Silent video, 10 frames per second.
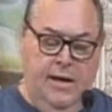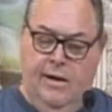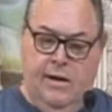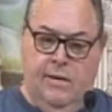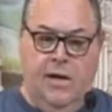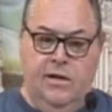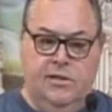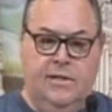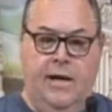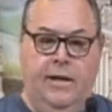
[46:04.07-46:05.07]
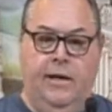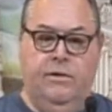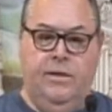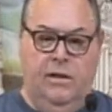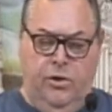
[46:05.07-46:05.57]
And I'm not standing here
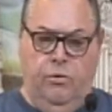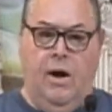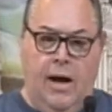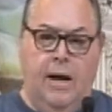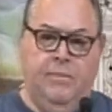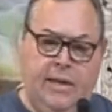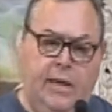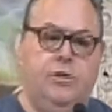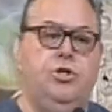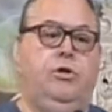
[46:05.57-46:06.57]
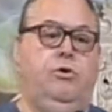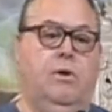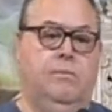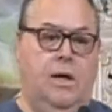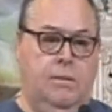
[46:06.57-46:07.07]
telling you I'm teaching you.
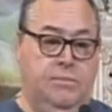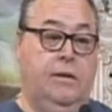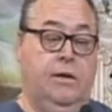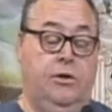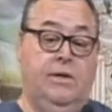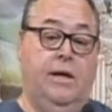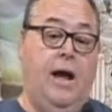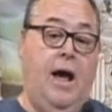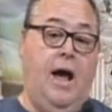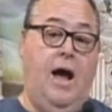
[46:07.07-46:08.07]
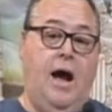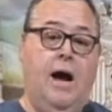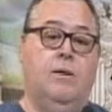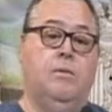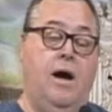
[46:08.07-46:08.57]
I'm telling you that
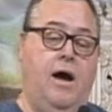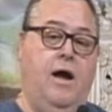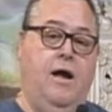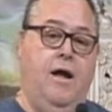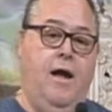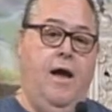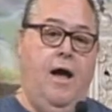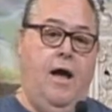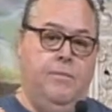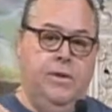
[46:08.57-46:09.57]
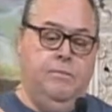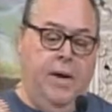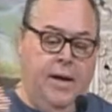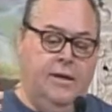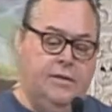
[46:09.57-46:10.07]
I've been
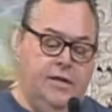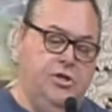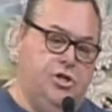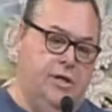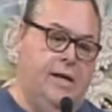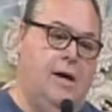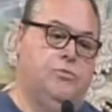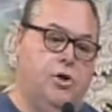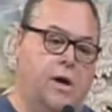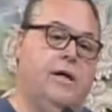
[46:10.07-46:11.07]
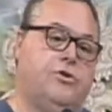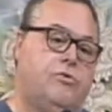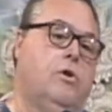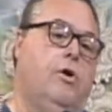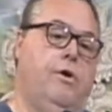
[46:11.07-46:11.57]
paying attention and I'm trying
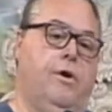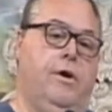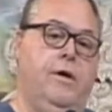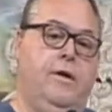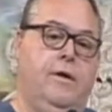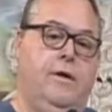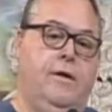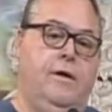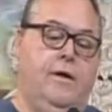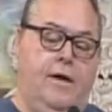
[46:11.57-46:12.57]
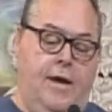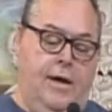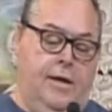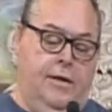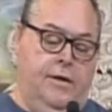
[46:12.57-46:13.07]
to learn.
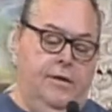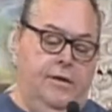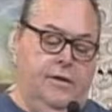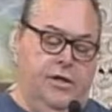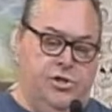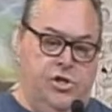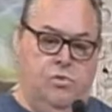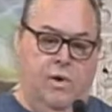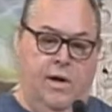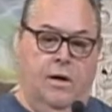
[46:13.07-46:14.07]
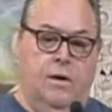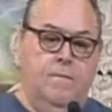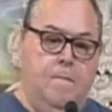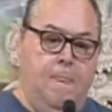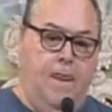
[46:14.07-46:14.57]
And this is where
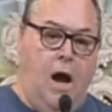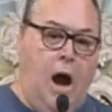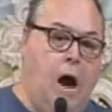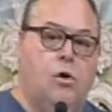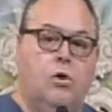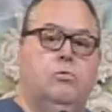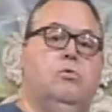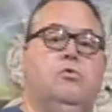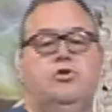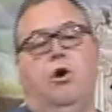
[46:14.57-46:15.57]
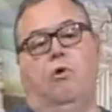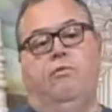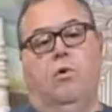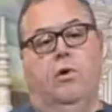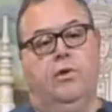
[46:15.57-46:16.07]
our rules go
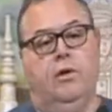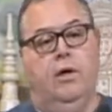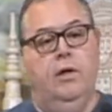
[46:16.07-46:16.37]
forth.